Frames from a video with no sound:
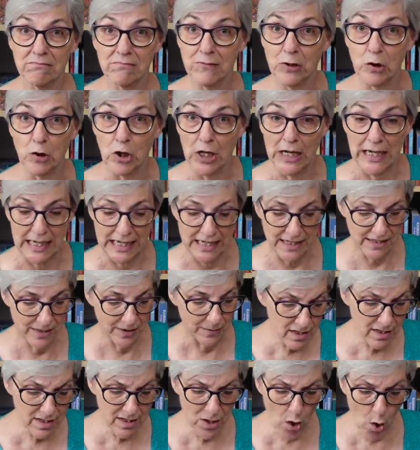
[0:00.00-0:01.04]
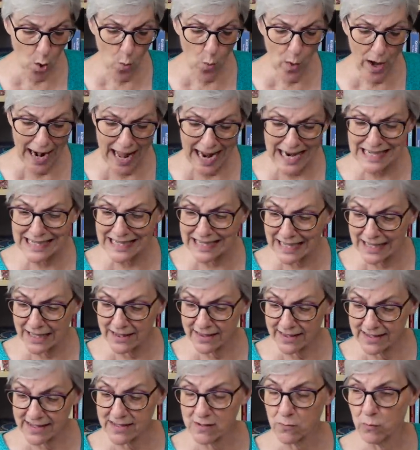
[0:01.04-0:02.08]
great. So what I
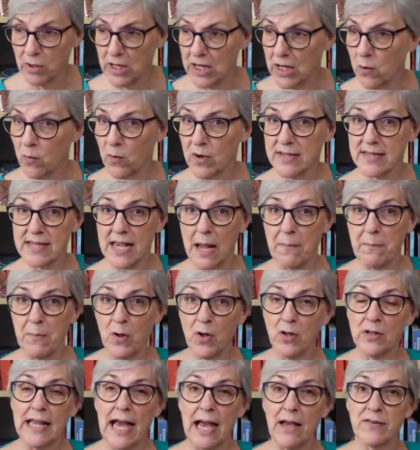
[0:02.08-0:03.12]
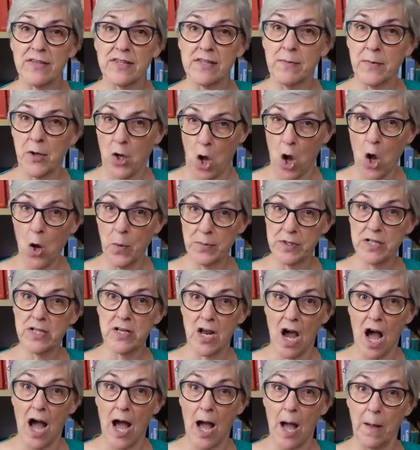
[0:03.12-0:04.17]
did this week was I pulled out some combed
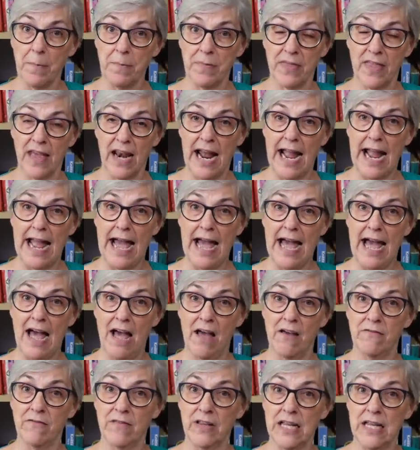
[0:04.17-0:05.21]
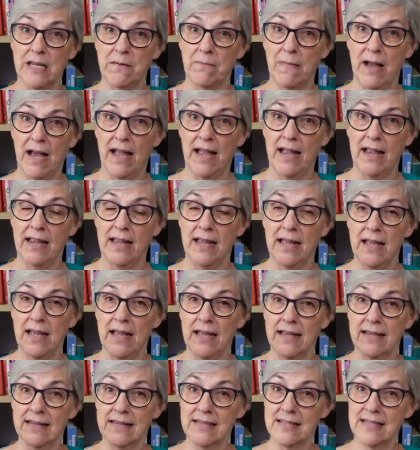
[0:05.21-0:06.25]
top that I have in my
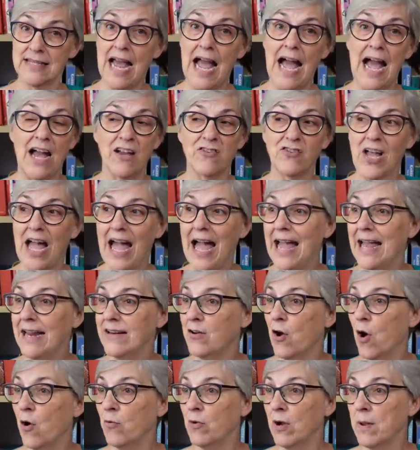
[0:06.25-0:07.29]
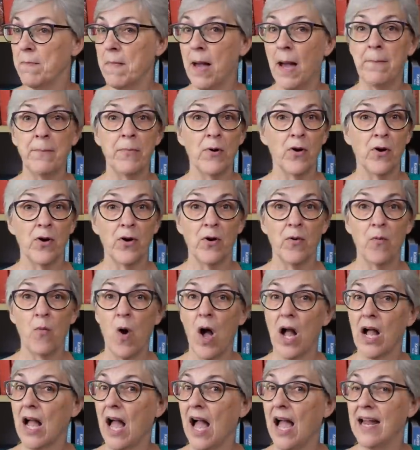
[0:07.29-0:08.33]
stash. I don't remember
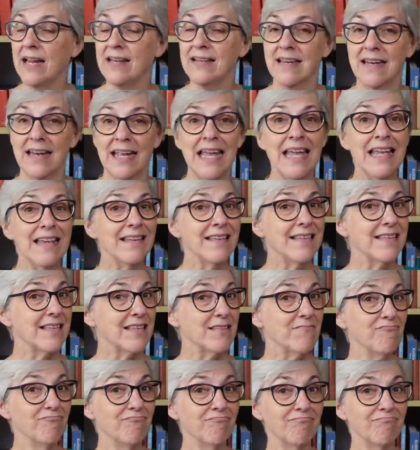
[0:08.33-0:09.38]
what kind it is